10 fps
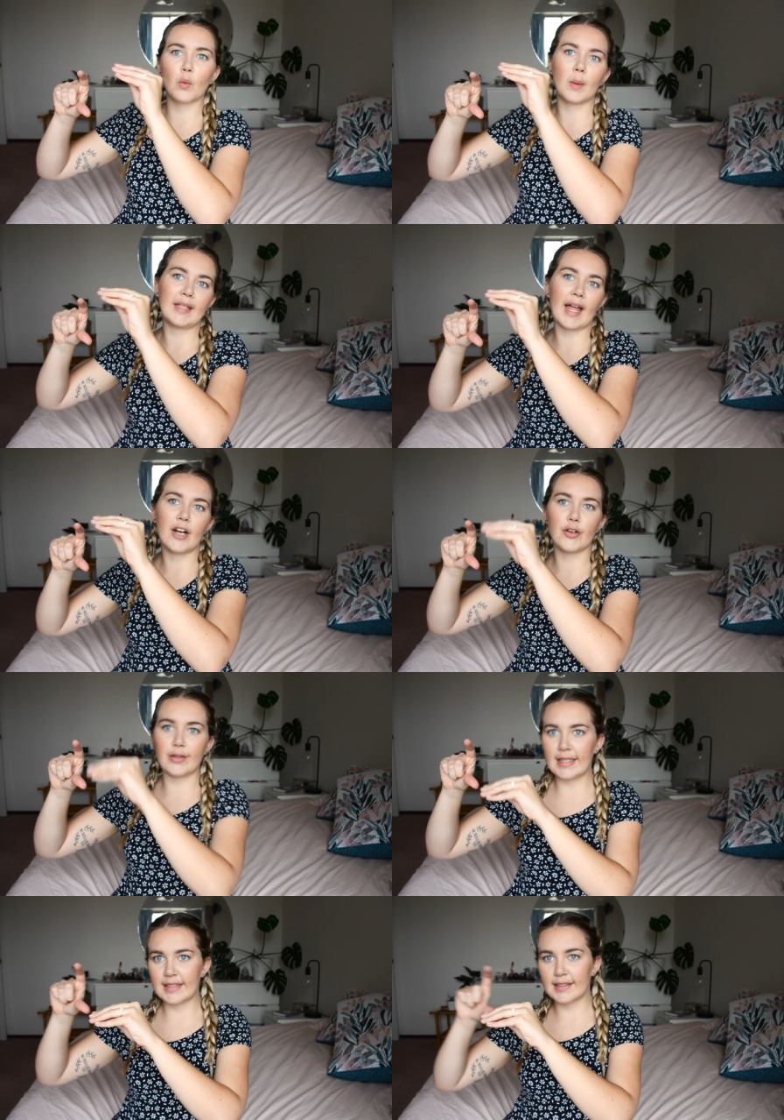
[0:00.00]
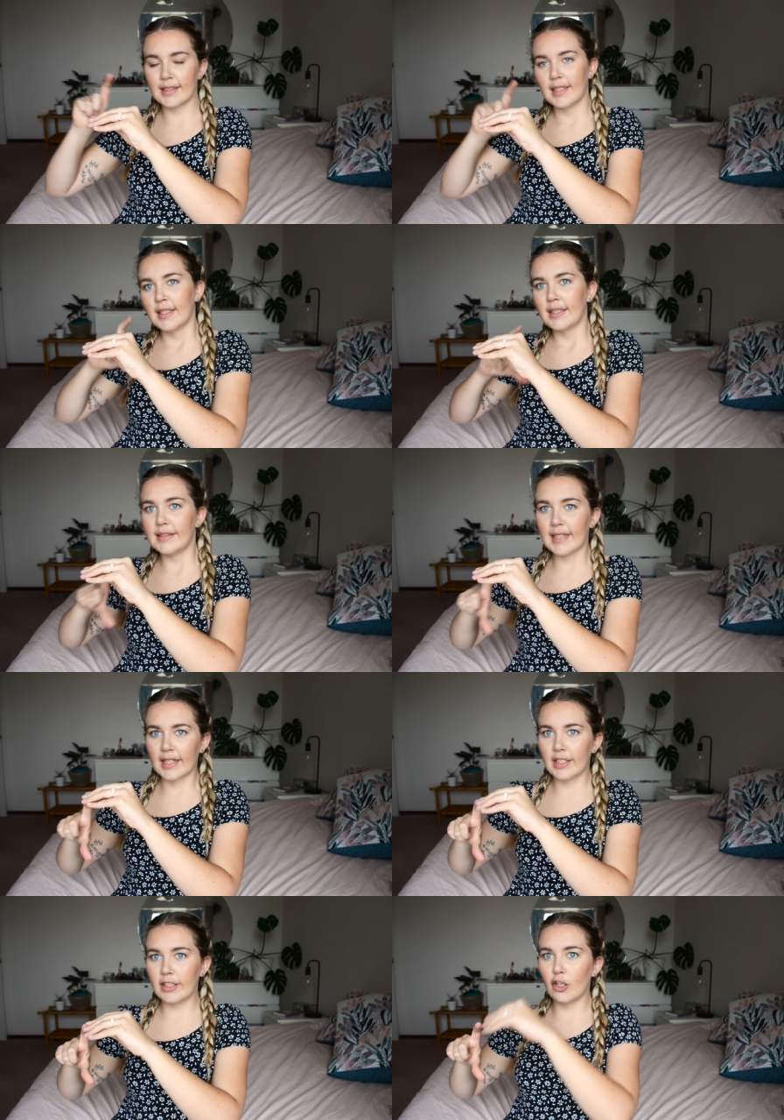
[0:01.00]
we're allowed to do this.
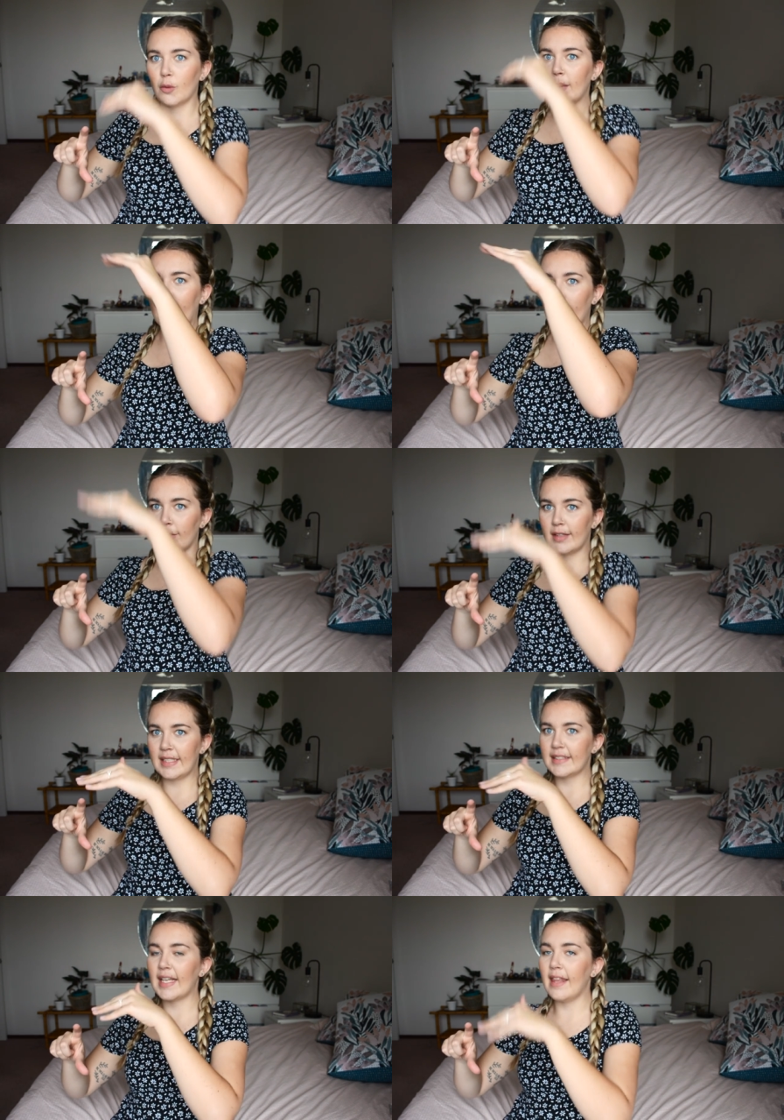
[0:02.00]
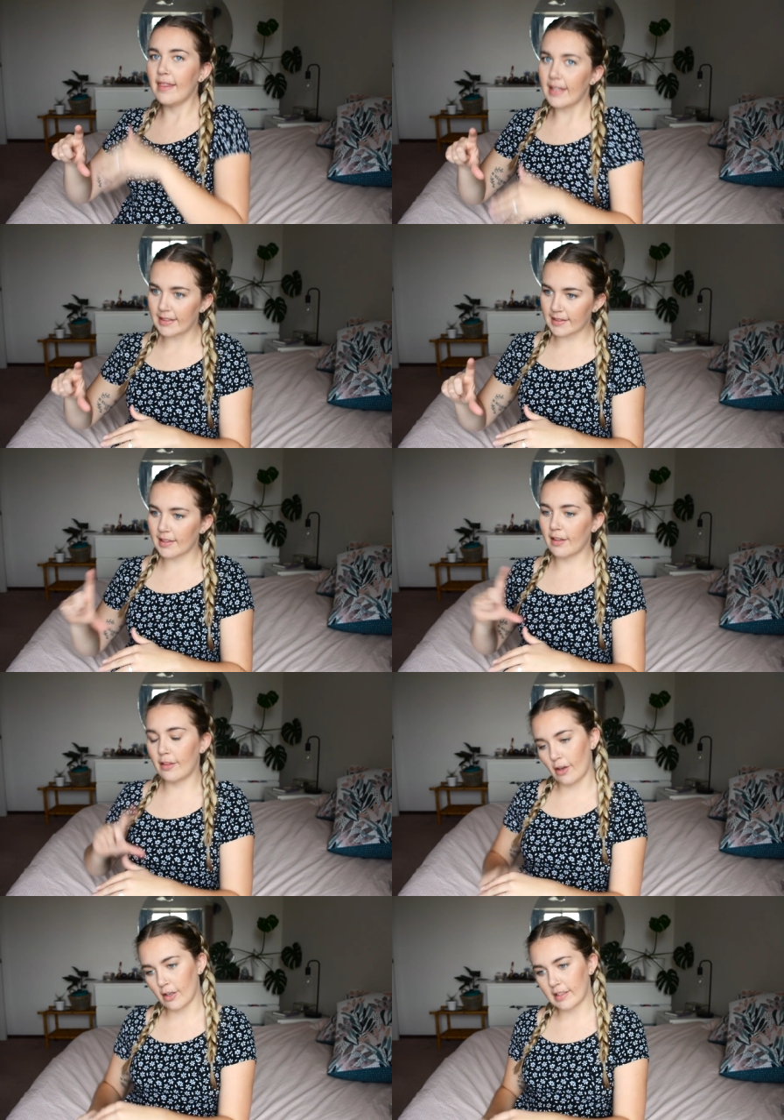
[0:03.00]
Second year, we're allowed to do this and this.
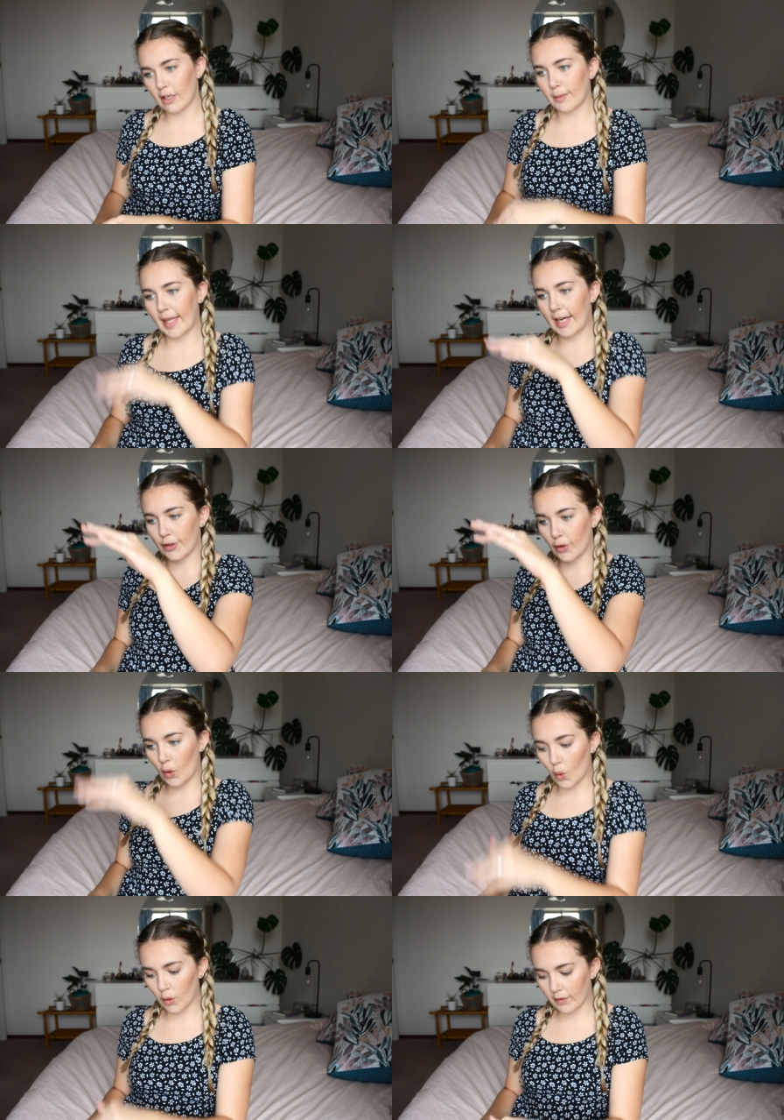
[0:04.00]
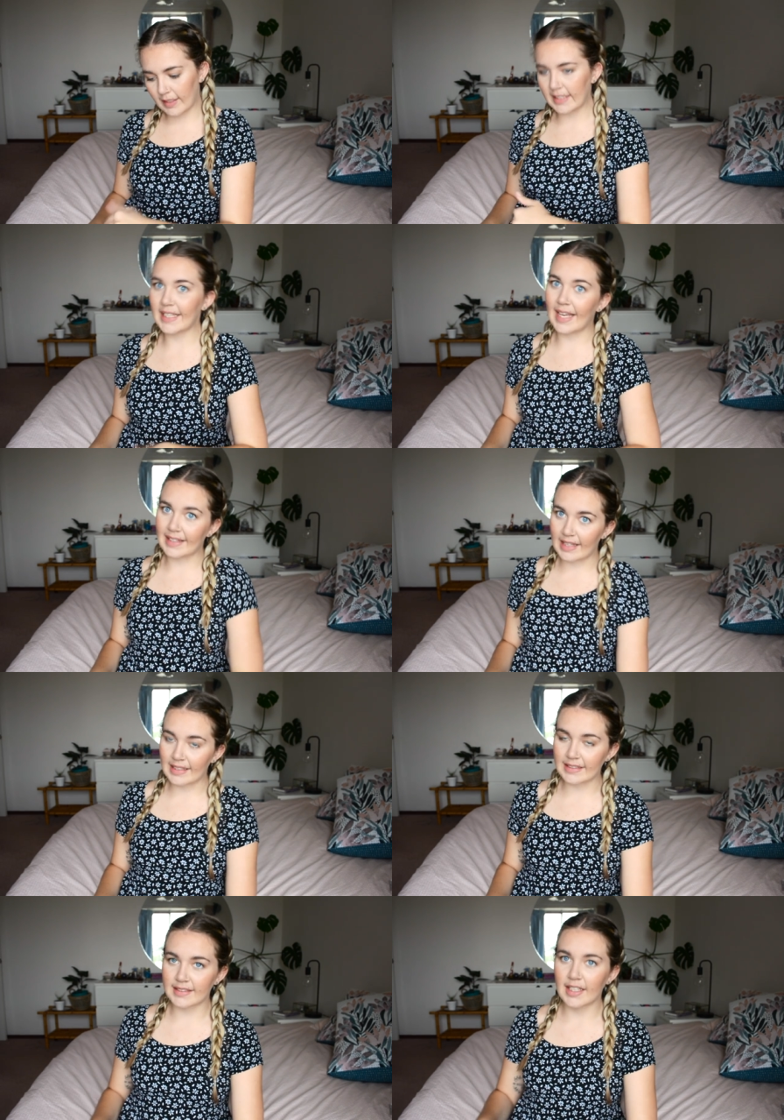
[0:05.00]
Third year, we're allowed to do all of this and then
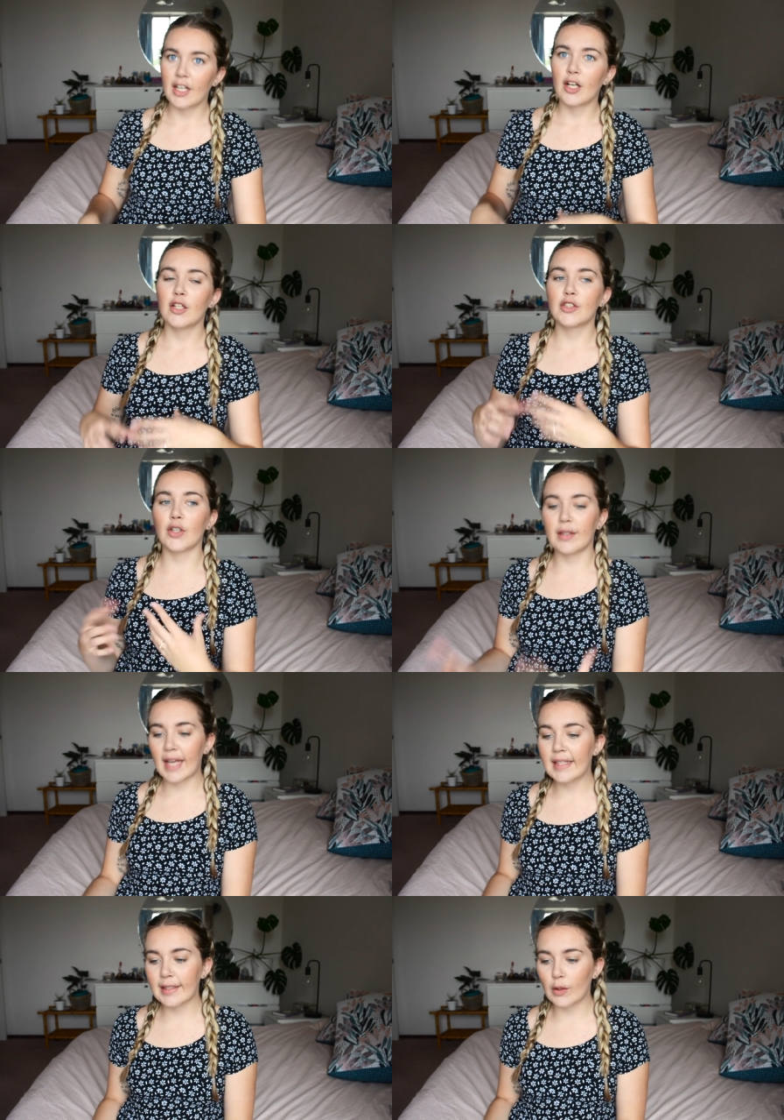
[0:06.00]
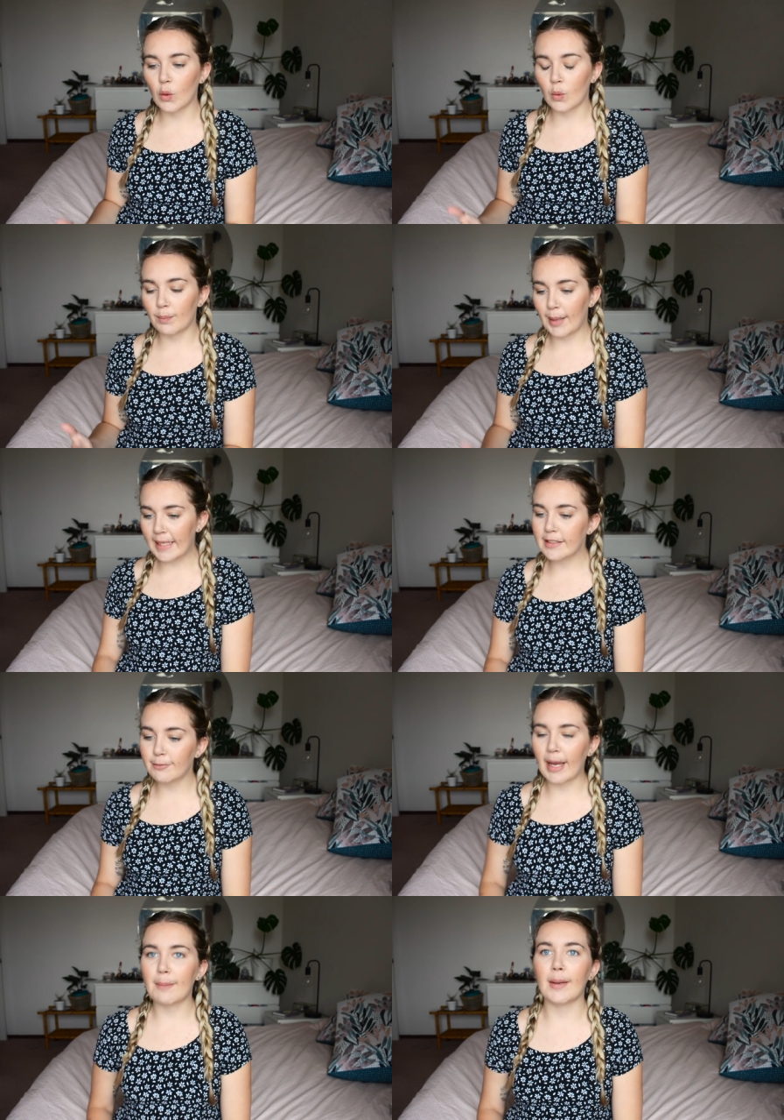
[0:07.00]
this. So that little piece of
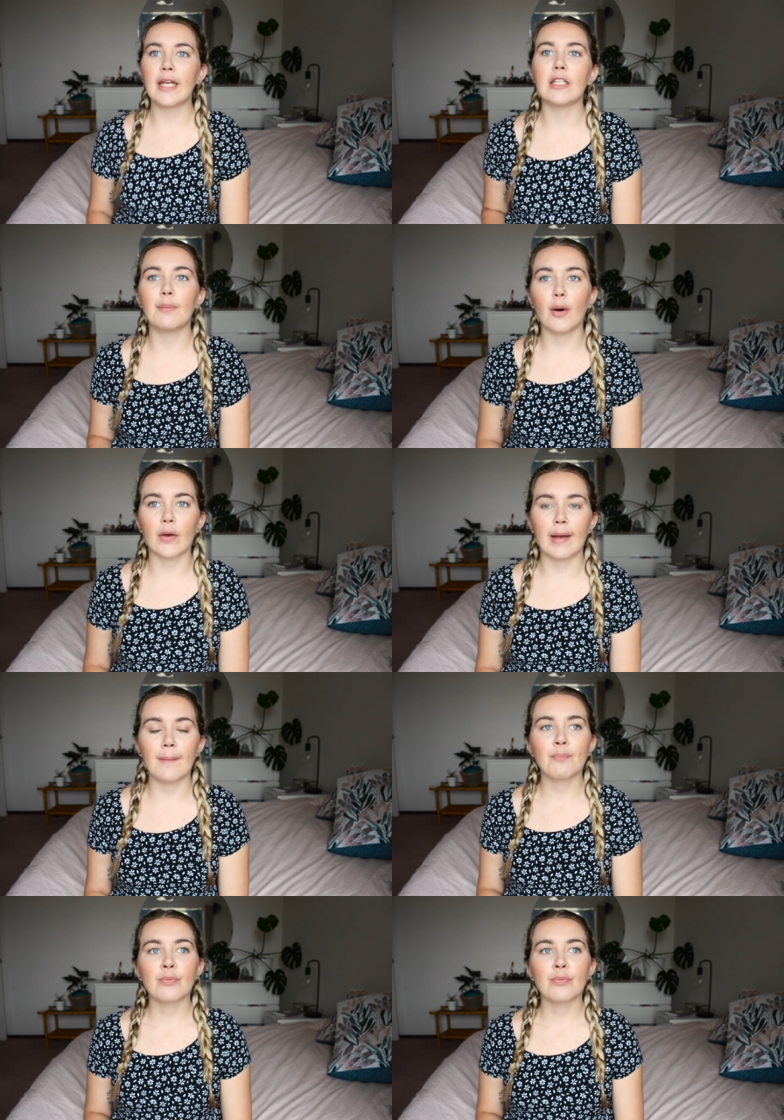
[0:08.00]
paper in your pocket